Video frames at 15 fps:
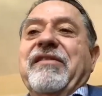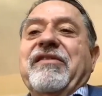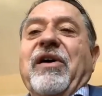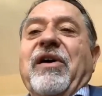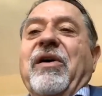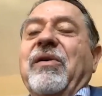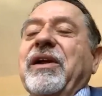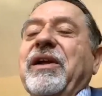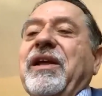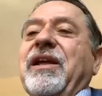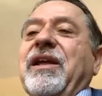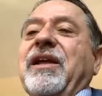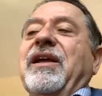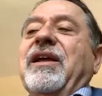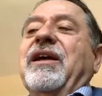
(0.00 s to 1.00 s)
So
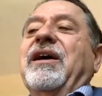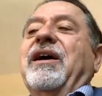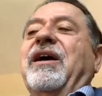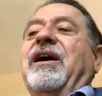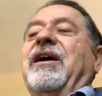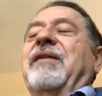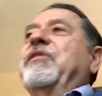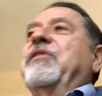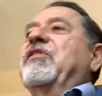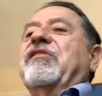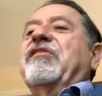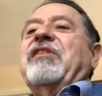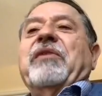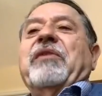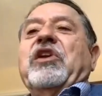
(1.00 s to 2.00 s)
this is
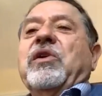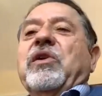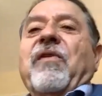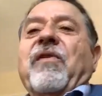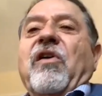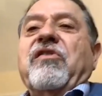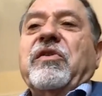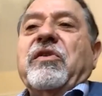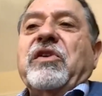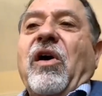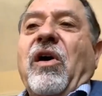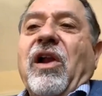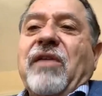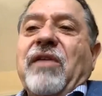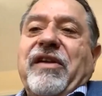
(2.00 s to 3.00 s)
something universal to
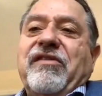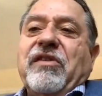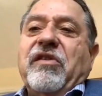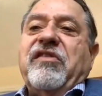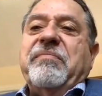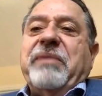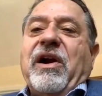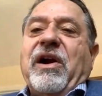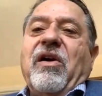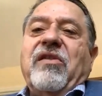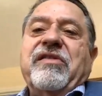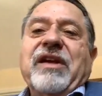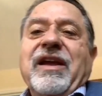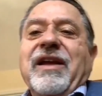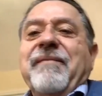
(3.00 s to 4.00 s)
all of us. So
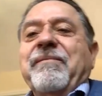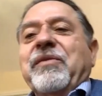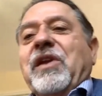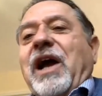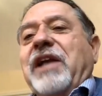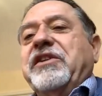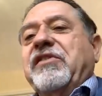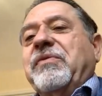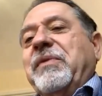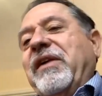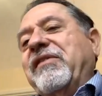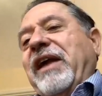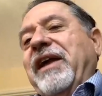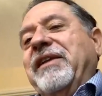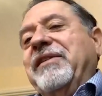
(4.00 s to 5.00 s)
Sparrows,
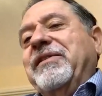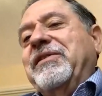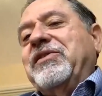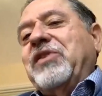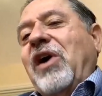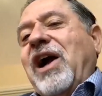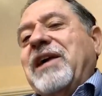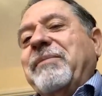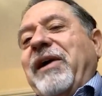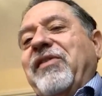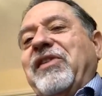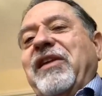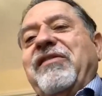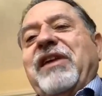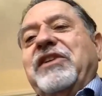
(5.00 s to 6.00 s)
as I talk about
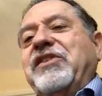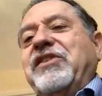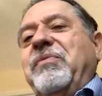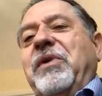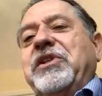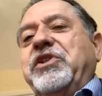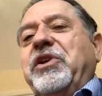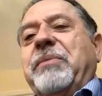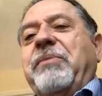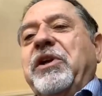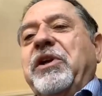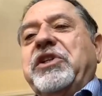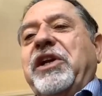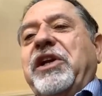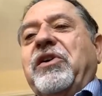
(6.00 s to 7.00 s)
this, I just want you to
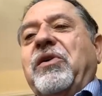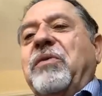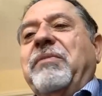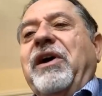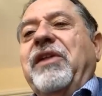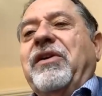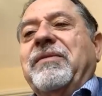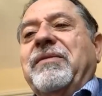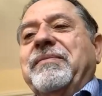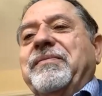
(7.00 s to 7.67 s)
appreciate your own mother